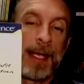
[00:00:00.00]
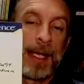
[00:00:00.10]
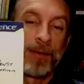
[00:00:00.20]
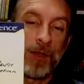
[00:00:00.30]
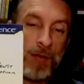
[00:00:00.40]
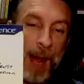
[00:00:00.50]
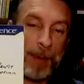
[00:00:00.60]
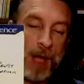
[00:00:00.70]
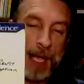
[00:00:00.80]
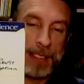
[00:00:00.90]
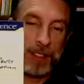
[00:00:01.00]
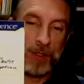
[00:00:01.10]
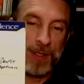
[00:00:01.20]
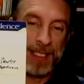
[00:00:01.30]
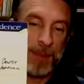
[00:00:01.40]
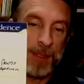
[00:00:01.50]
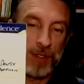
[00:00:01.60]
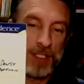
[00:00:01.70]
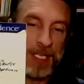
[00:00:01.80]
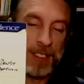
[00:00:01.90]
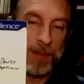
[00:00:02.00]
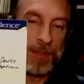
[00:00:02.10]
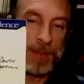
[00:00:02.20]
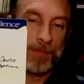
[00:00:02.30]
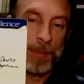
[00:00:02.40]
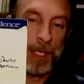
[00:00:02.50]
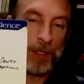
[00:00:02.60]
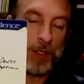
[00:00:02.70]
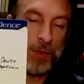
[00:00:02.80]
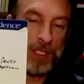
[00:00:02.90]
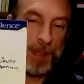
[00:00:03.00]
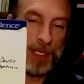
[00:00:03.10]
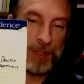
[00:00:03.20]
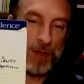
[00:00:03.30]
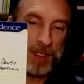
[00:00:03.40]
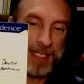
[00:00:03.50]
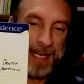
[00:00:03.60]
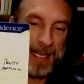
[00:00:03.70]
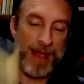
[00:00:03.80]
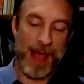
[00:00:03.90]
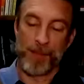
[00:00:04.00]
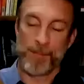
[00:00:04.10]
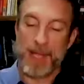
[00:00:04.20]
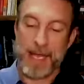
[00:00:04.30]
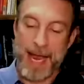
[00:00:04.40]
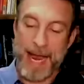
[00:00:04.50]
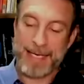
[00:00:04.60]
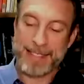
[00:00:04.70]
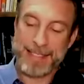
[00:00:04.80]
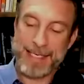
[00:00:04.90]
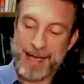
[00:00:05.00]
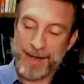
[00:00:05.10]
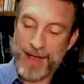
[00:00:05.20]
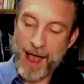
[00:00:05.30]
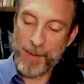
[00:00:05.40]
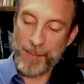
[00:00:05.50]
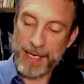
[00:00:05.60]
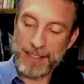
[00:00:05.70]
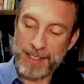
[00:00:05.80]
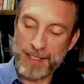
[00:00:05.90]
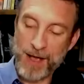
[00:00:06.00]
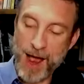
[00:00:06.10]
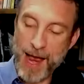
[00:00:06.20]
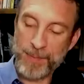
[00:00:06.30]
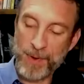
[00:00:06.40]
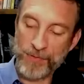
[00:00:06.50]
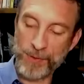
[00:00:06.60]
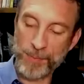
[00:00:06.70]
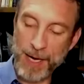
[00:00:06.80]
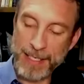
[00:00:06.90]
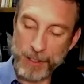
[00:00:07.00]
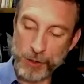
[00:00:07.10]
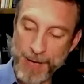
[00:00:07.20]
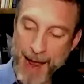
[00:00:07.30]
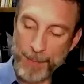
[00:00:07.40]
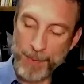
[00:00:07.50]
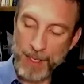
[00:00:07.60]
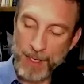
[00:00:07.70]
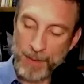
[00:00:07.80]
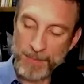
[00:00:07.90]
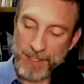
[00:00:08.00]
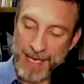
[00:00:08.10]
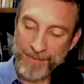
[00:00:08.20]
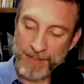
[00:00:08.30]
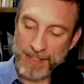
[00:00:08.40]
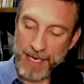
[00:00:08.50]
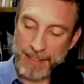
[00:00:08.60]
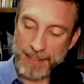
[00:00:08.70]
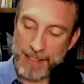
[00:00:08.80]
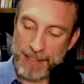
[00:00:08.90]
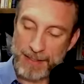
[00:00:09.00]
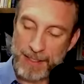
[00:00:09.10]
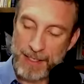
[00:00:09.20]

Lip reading: If you have top clients and uniqueness, but no systems, you will experience what's called TFM. And TFM is the time for money trap. I'm just going to emphasize this.